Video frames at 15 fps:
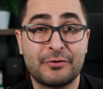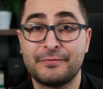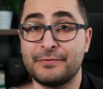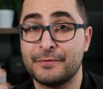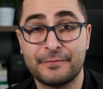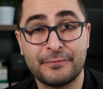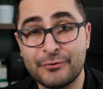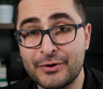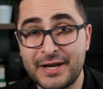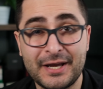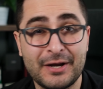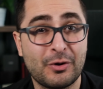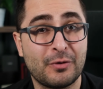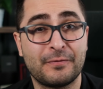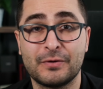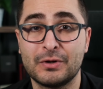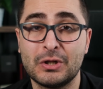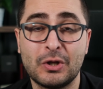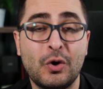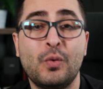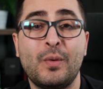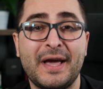for free or for
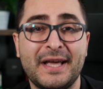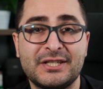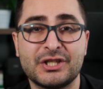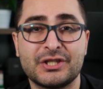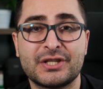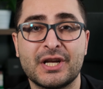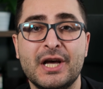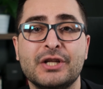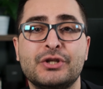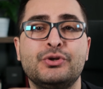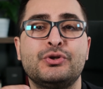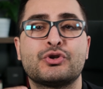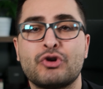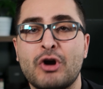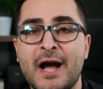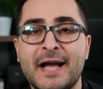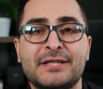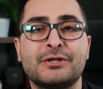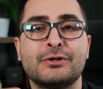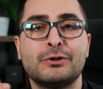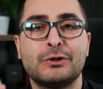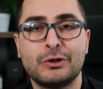low wages, to try
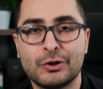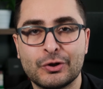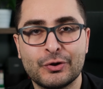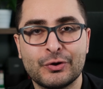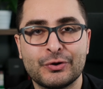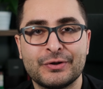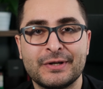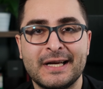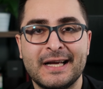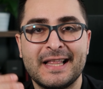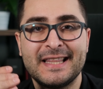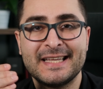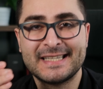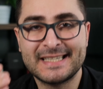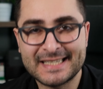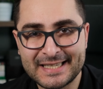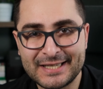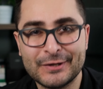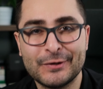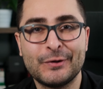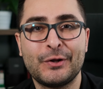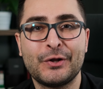to learn the
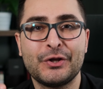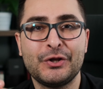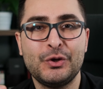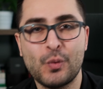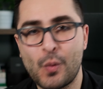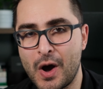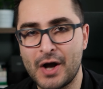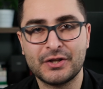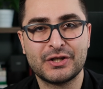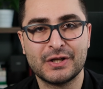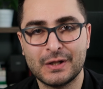skill you want to